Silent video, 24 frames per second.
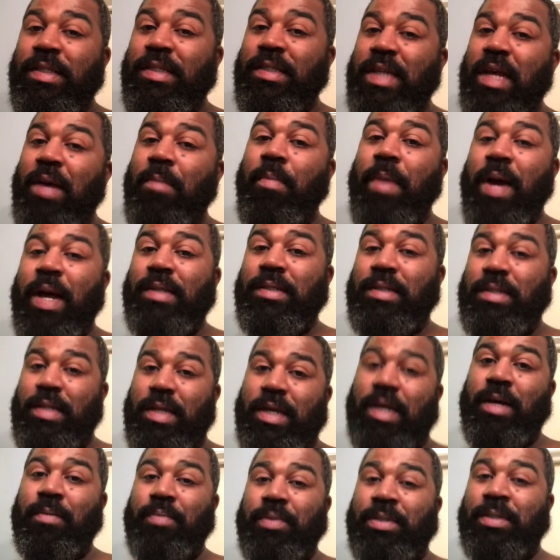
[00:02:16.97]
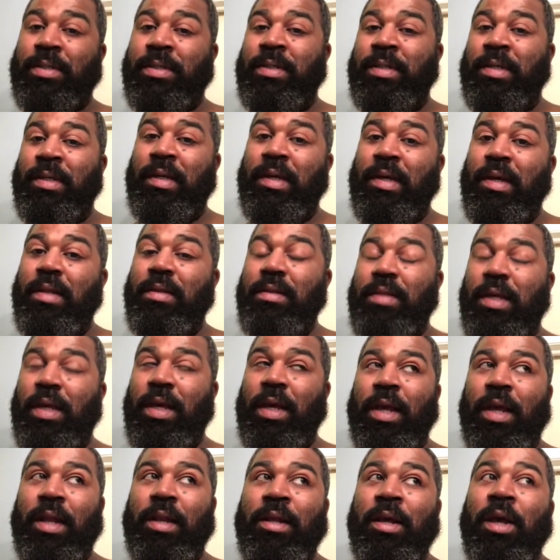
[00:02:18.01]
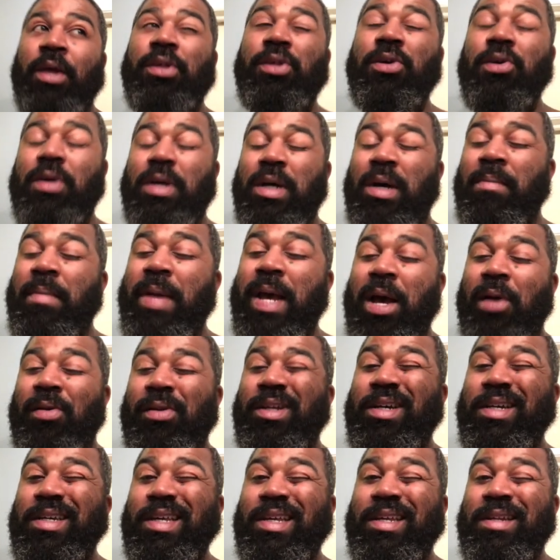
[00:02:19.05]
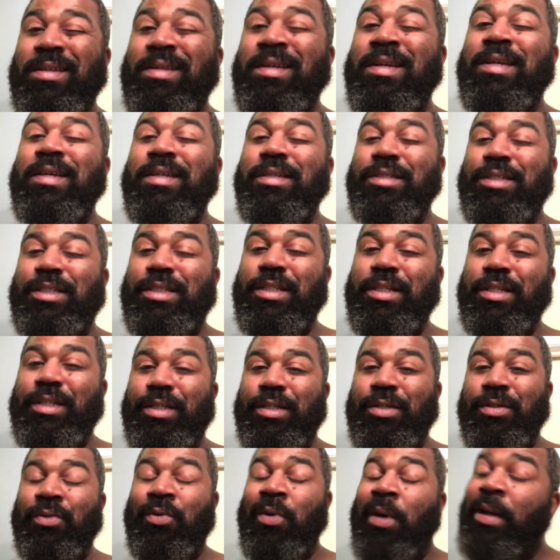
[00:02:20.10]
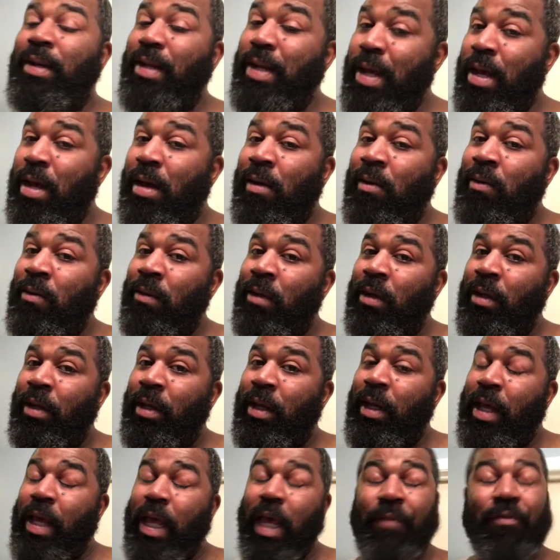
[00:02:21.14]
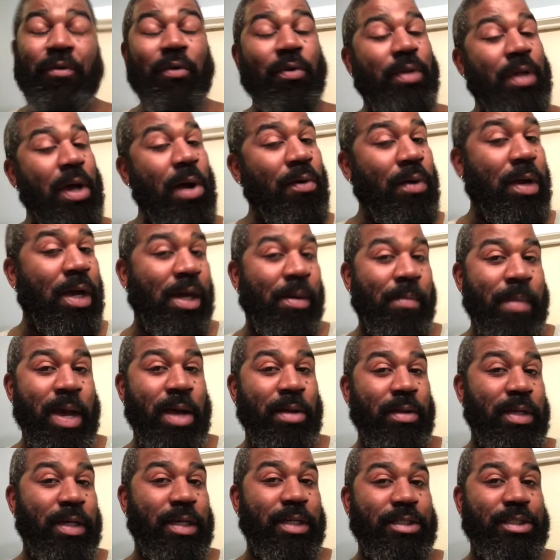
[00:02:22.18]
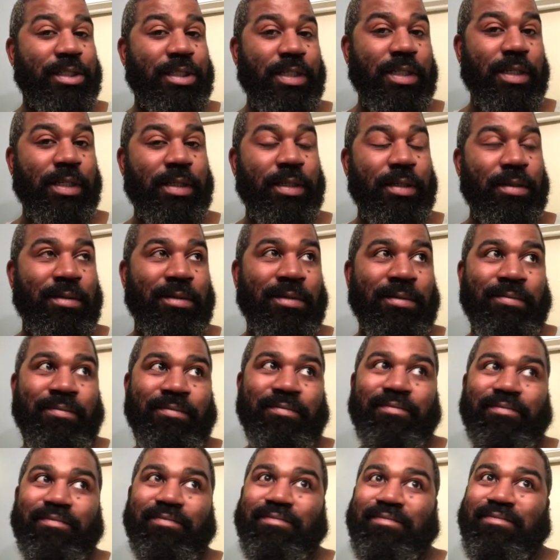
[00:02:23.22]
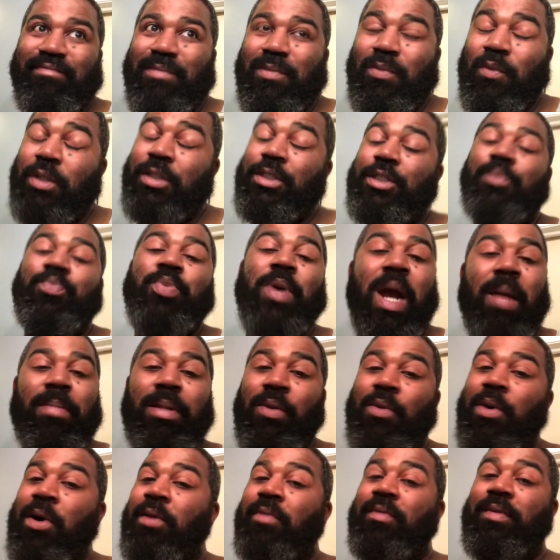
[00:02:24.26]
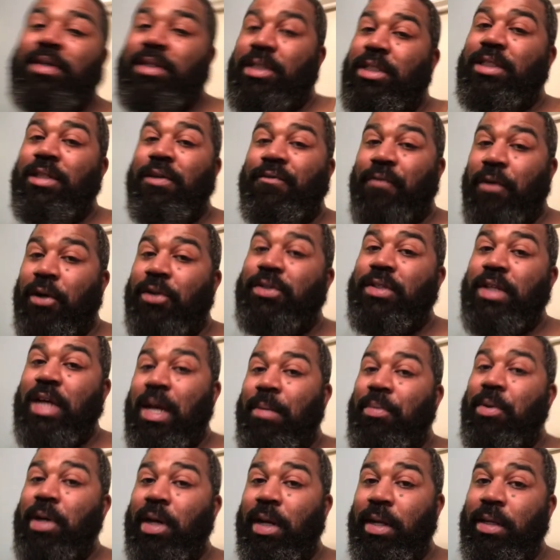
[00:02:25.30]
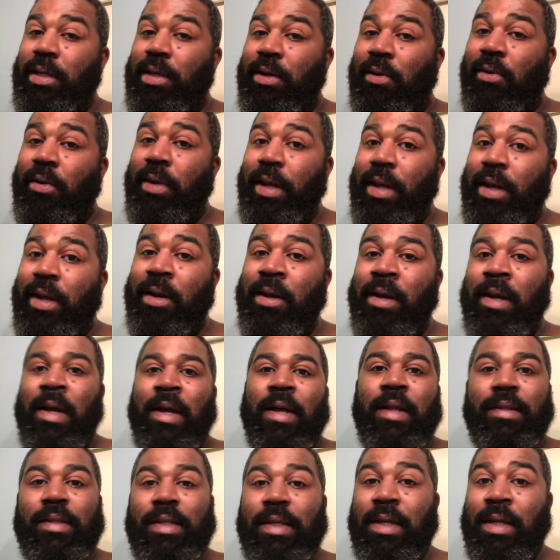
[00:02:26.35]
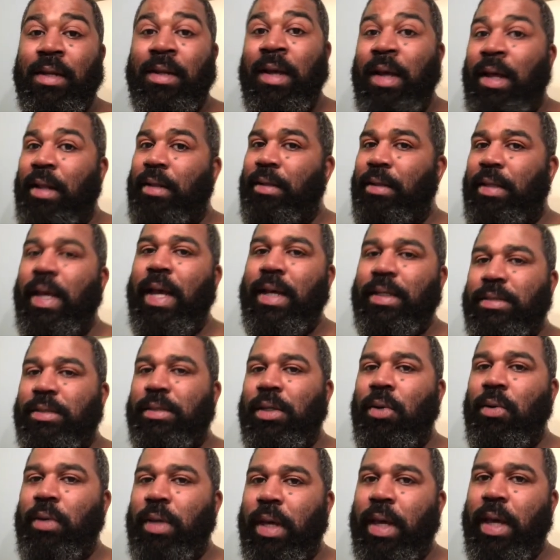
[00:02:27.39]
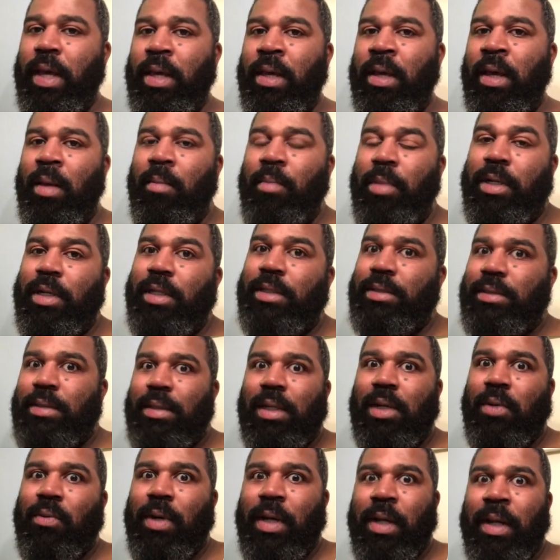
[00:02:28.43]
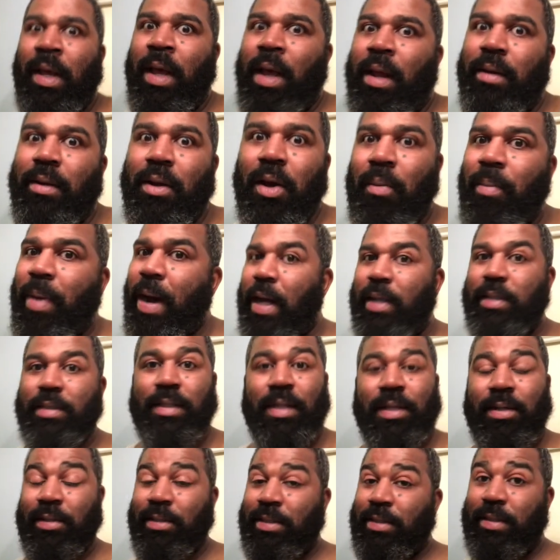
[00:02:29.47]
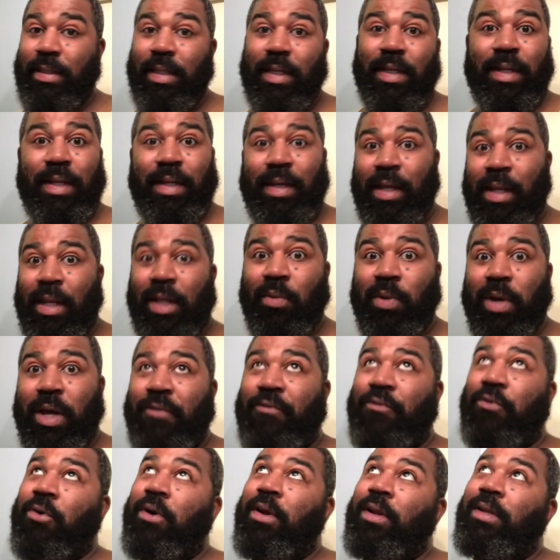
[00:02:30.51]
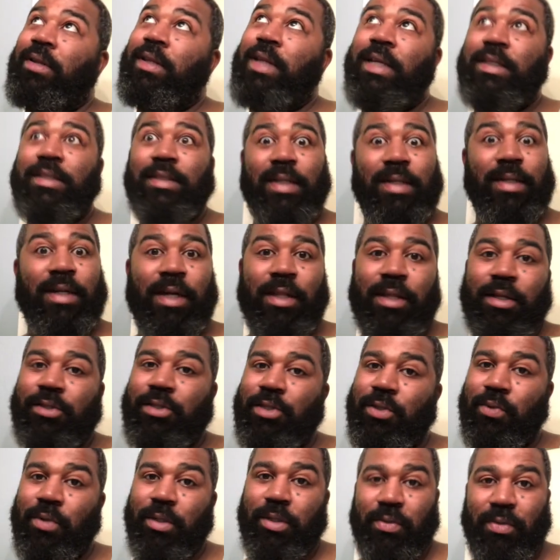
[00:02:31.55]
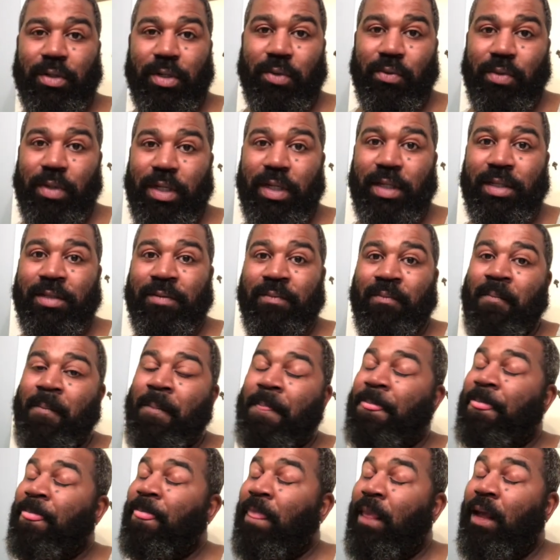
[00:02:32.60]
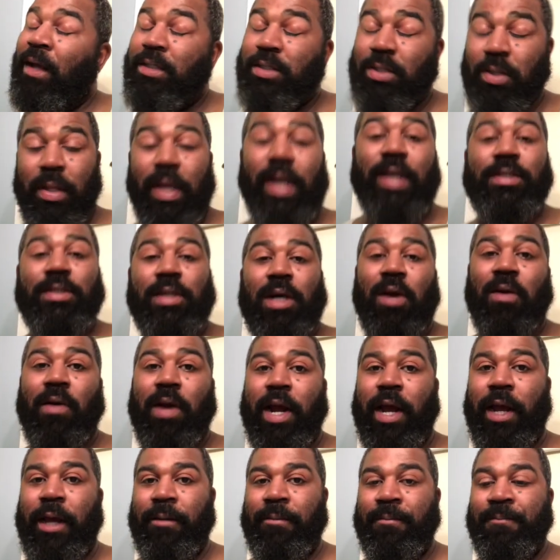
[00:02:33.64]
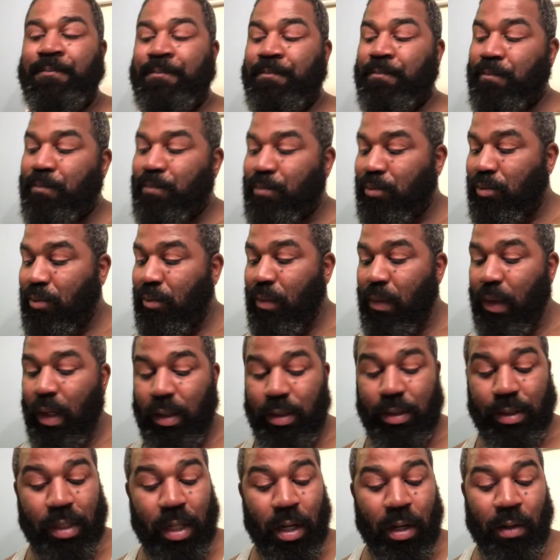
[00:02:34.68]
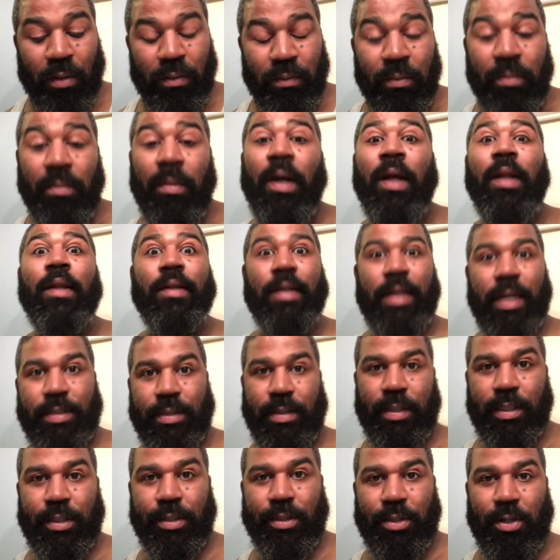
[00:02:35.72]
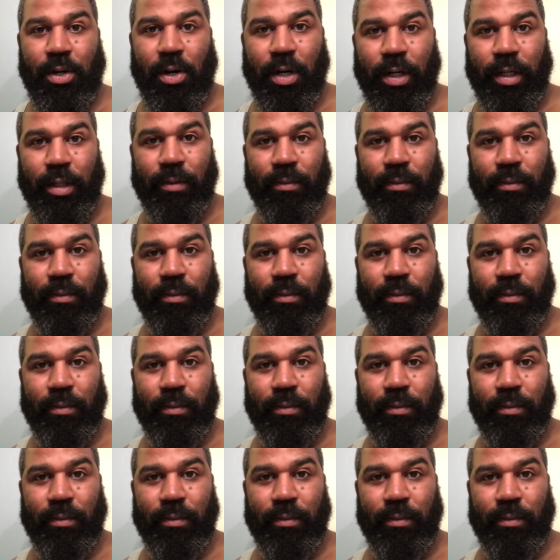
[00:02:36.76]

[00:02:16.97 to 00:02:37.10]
step-by-steps, then you'll come out looking GQ. Now, if you don't come out looking GQ, which you probably won't if this is your first time cutting your own hair, then that's okay. Because you know what? Nobody's gonna see it anyway for at least another 2 or 3 weeks. So that's all right. So let's get started.